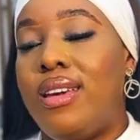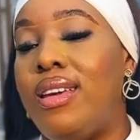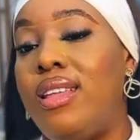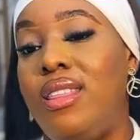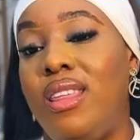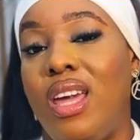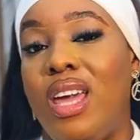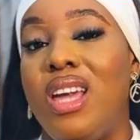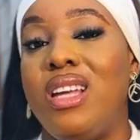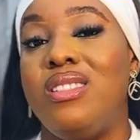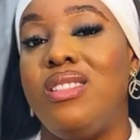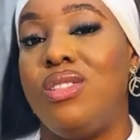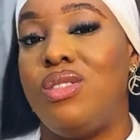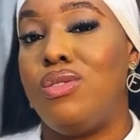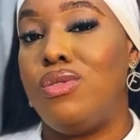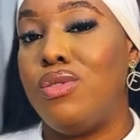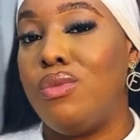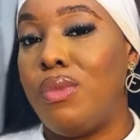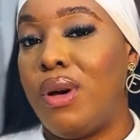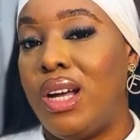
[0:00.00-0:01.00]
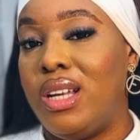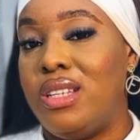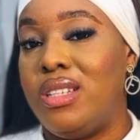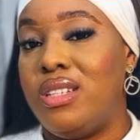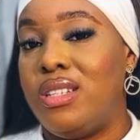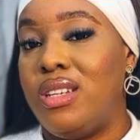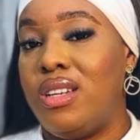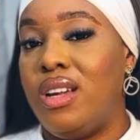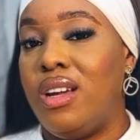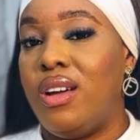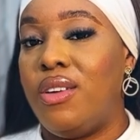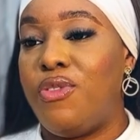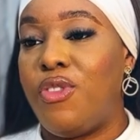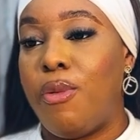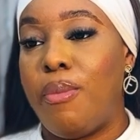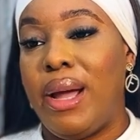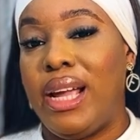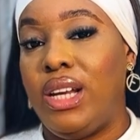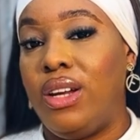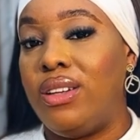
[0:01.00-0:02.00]
the heat is too much. For
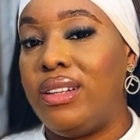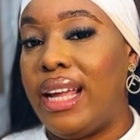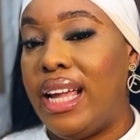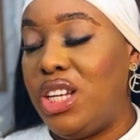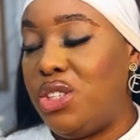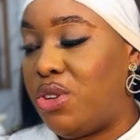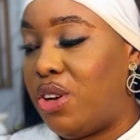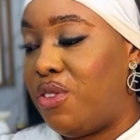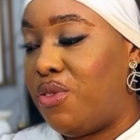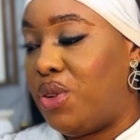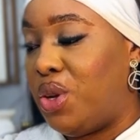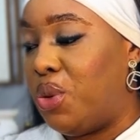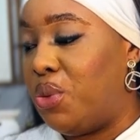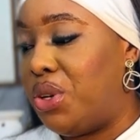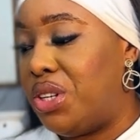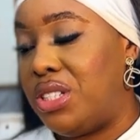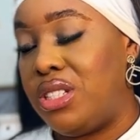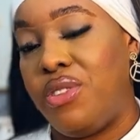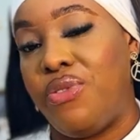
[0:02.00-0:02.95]
my non-Nigerian viewers,